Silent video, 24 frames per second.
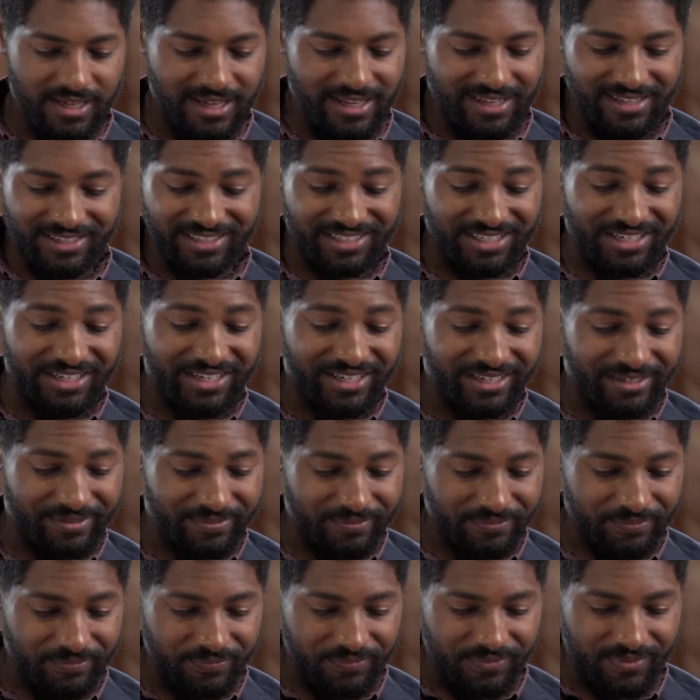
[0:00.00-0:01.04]
That's good.
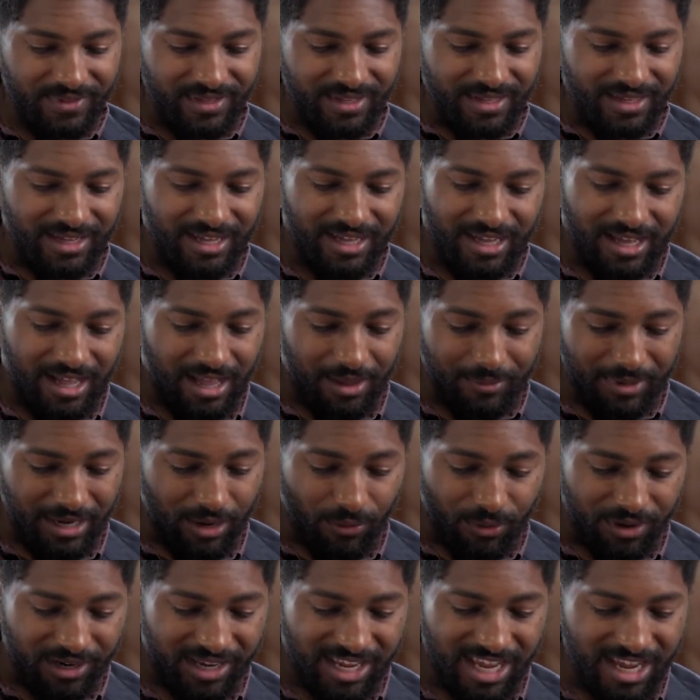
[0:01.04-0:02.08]
I
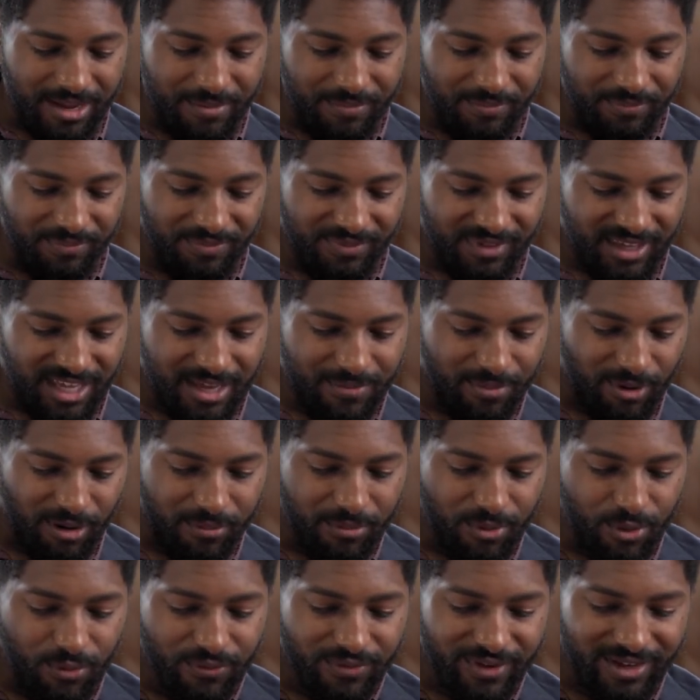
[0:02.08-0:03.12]
want to keep on
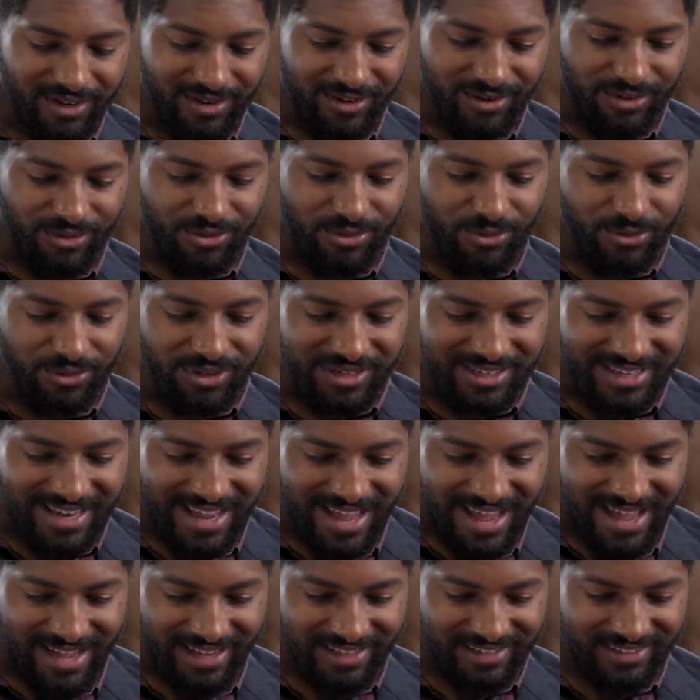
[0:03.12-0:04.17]
moving through the
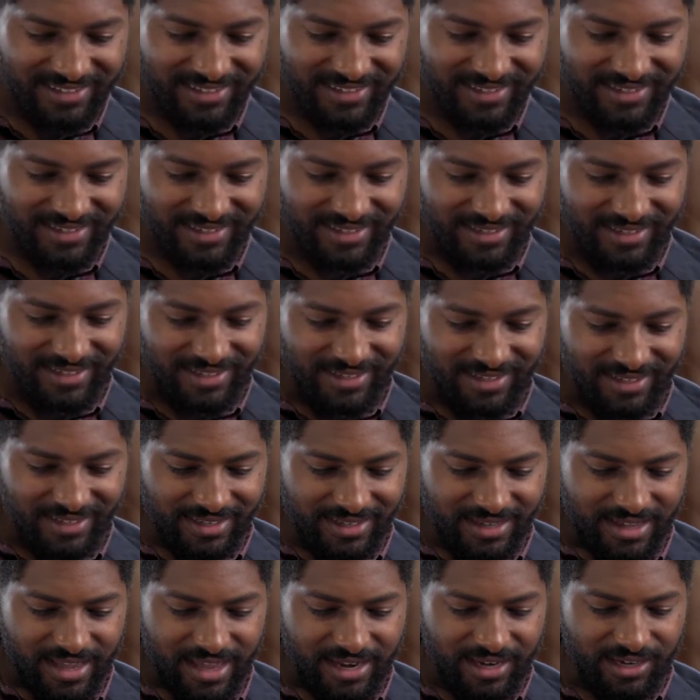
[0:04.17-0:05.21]
text.
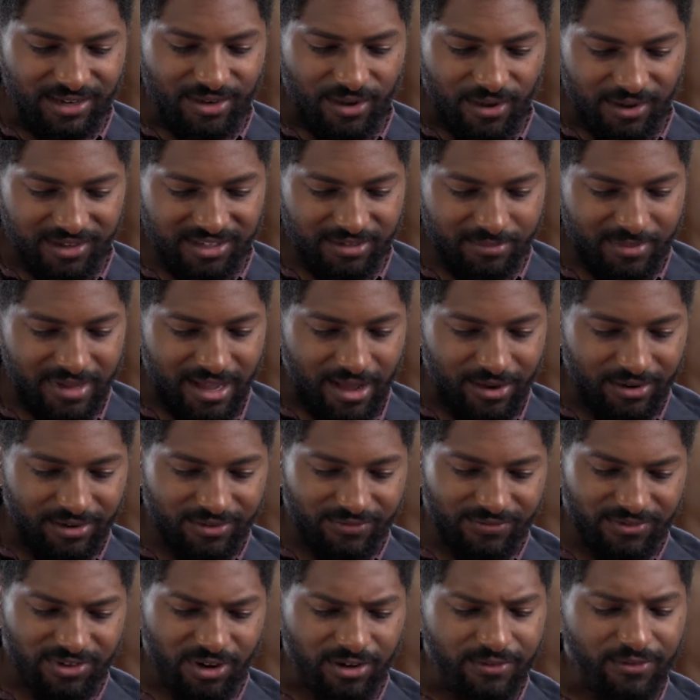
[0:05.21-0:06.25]
And he talks
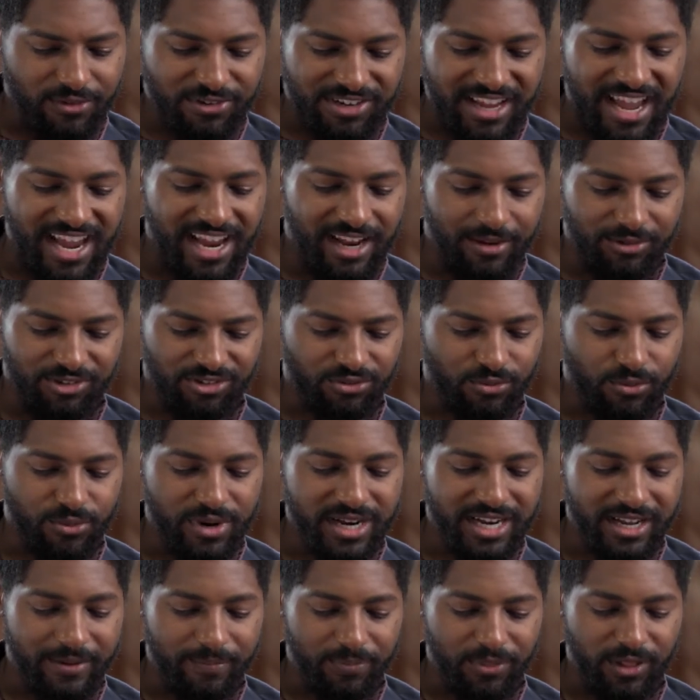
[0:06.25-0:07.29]
about, starting verse 8, just
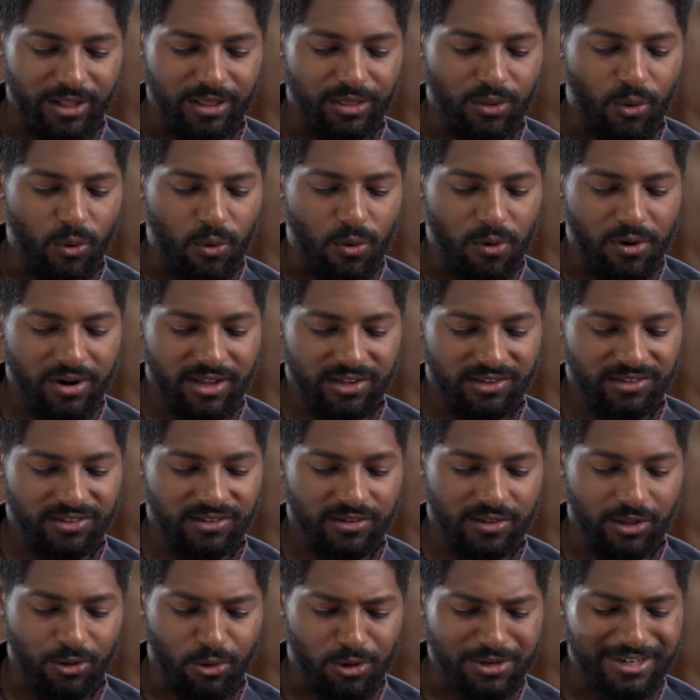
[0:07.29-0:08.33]
read it. The Lord
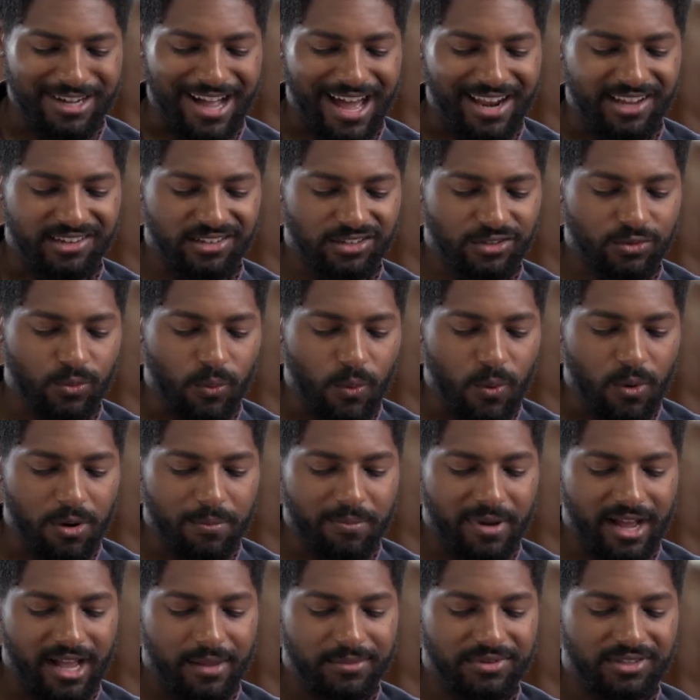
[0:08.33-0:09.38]
God has sworn
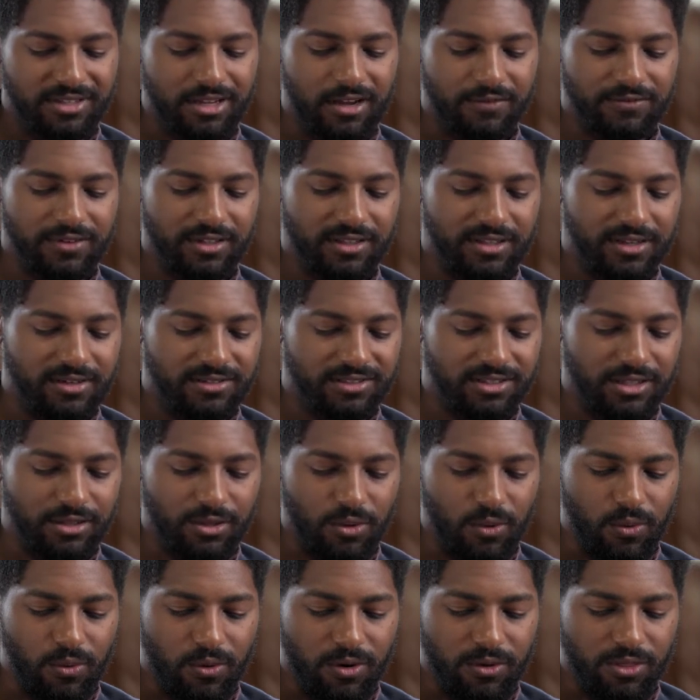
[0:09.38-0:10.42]
by himself, declares the
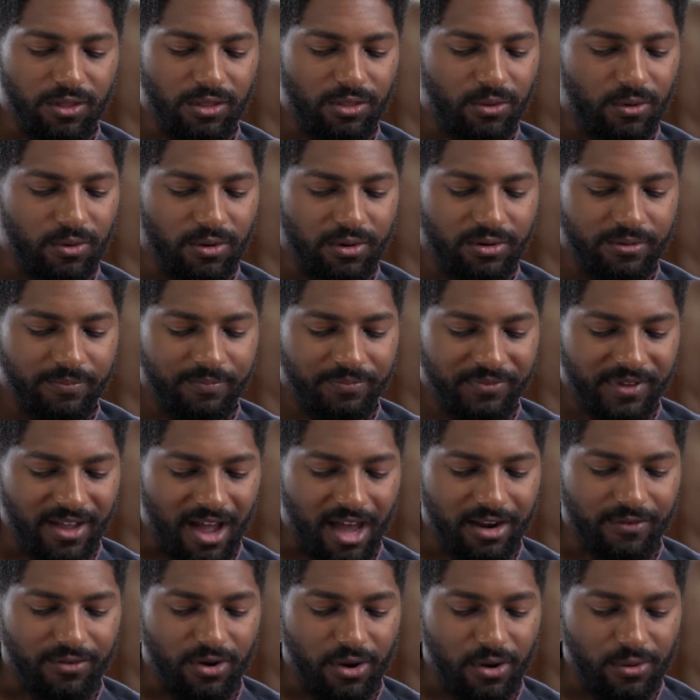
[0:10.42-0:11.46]
Lord
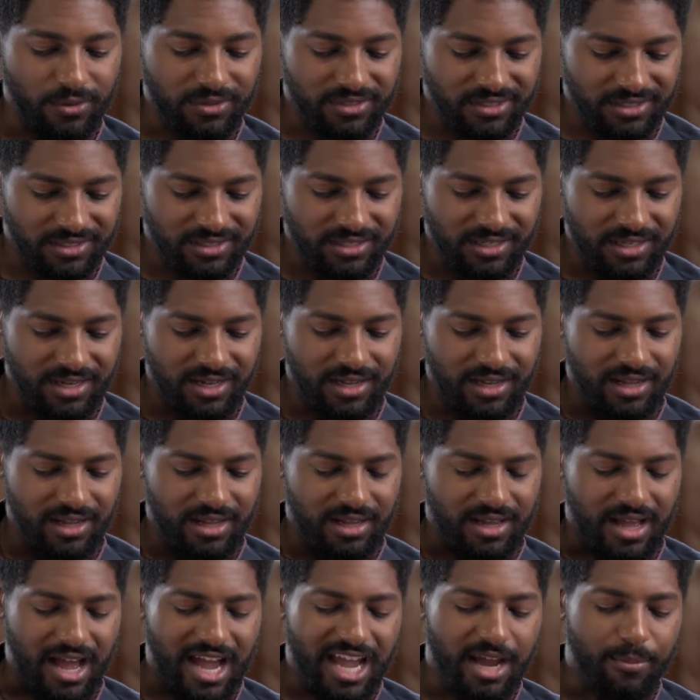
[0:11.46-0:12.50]
God of hosts.
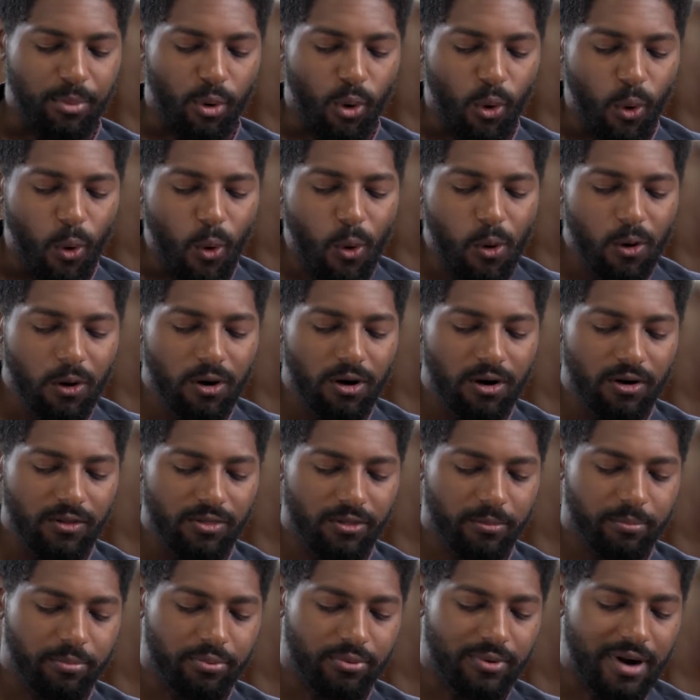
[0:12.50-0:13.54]
I abhor
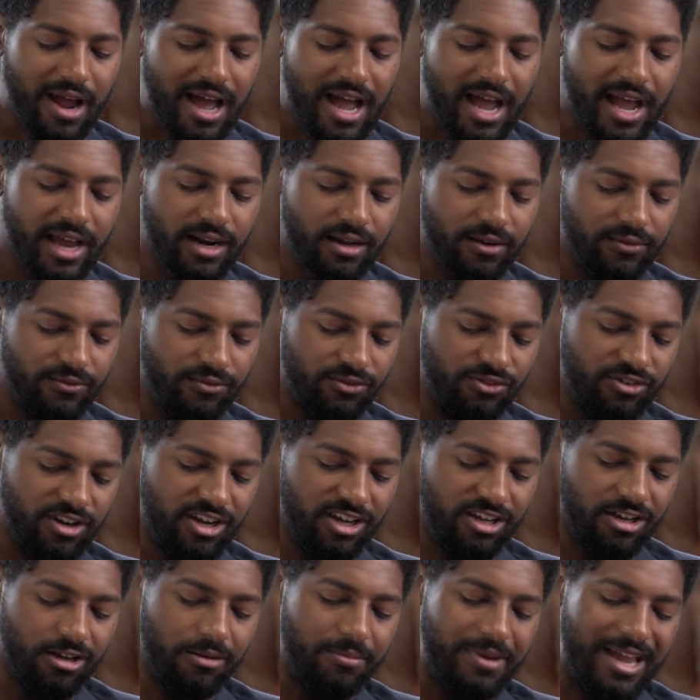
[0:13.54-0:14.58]
the pride of
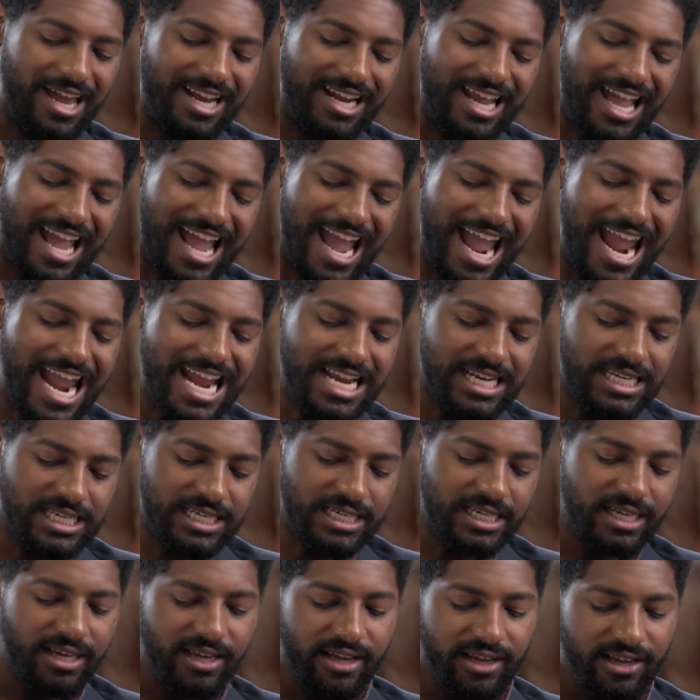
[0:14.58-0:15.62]
Jacob and hate
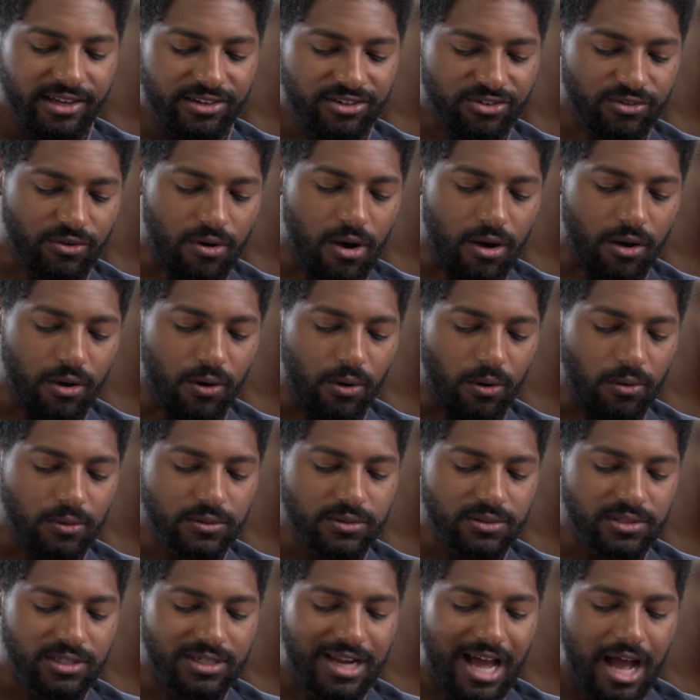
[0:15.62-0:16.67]
his
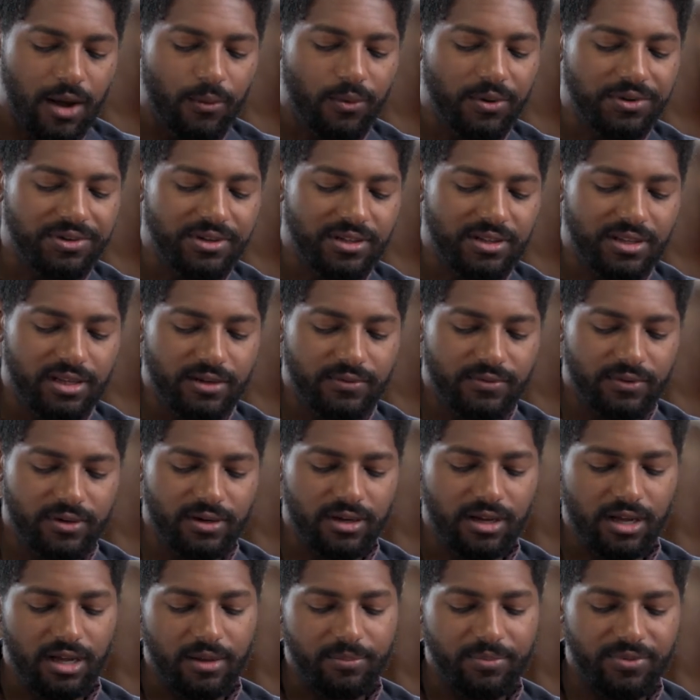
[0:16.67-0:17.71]
strongholds, and I will deliver
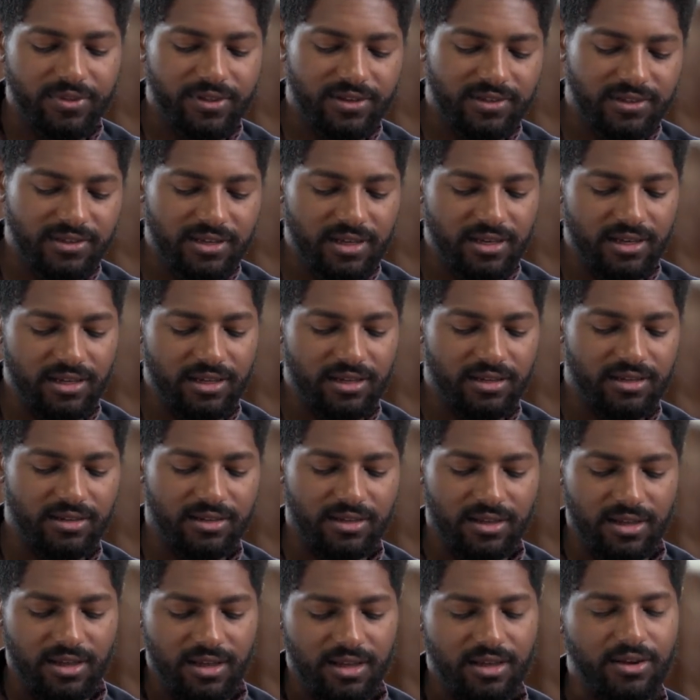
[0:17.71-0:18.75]
up the city
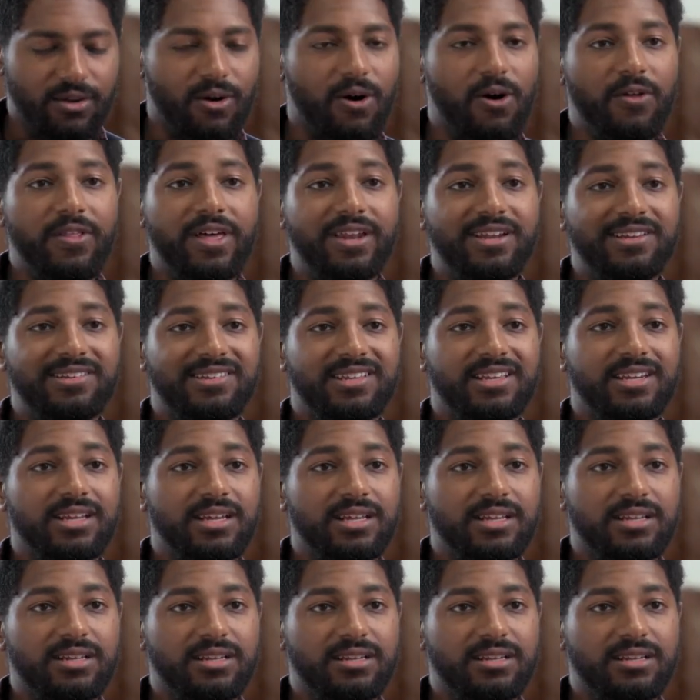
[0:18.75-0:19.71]
and all that is in it.